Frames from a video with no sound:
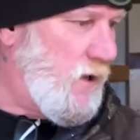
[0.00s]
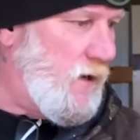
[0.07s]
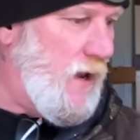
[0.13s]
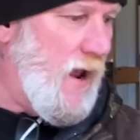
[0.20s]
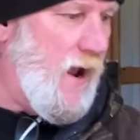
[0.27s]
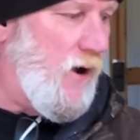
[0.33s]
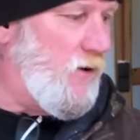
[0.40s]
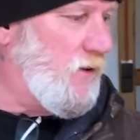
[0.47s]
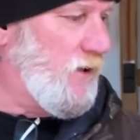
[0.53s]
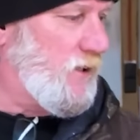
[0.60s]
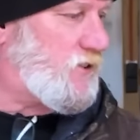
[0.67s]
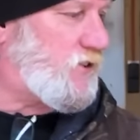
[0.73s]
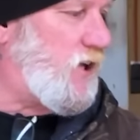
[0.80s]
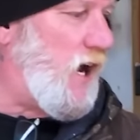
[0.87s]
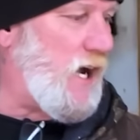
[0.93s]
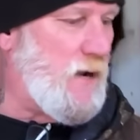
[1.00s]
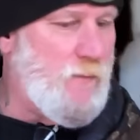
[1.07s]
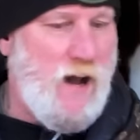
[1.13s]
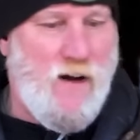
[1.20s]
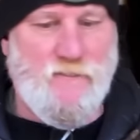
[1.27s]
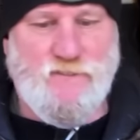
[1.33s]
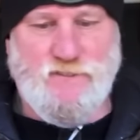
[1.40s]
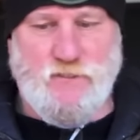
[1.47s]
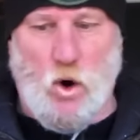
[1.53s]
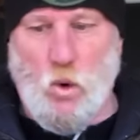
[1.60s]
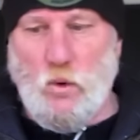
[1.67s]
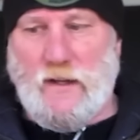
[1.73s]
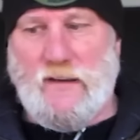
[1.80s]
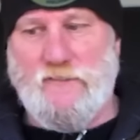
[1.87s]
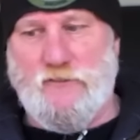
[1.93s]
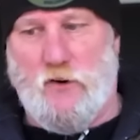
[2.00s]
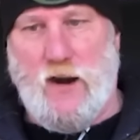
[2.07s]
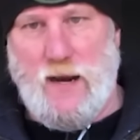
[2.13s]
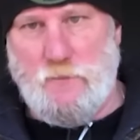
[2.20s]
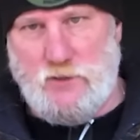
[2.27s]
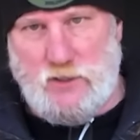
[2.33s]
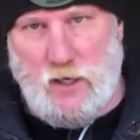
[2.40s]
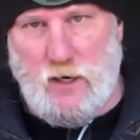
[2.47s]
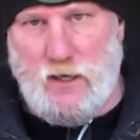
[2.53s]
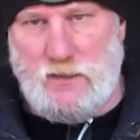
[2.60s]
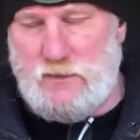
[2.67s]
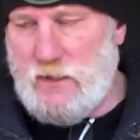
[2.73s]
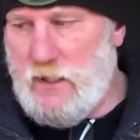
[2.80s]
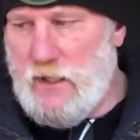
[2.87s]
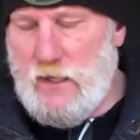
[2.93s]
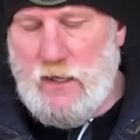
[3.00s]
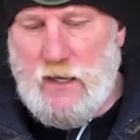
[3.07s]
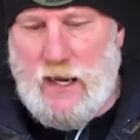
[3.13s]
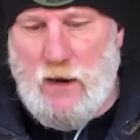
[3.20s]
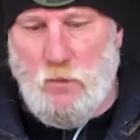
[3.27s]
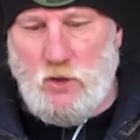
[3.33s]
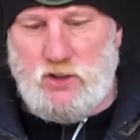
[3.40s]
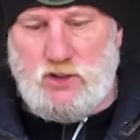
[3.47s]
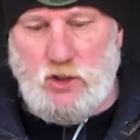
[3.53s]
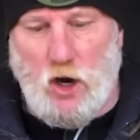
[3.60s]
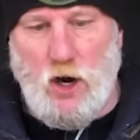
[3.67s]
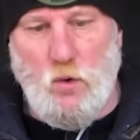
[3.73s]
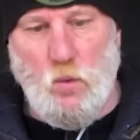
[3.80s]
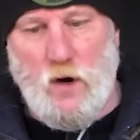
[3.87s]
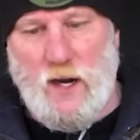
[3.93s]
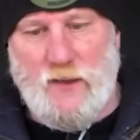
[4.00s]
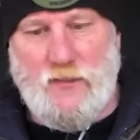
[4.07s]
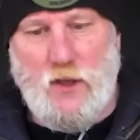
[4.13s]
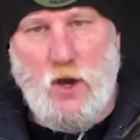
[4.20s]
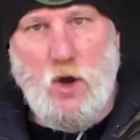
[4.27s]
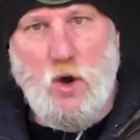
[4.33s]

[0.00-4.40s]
Now, let's talk about folding frame saws. And we'll start with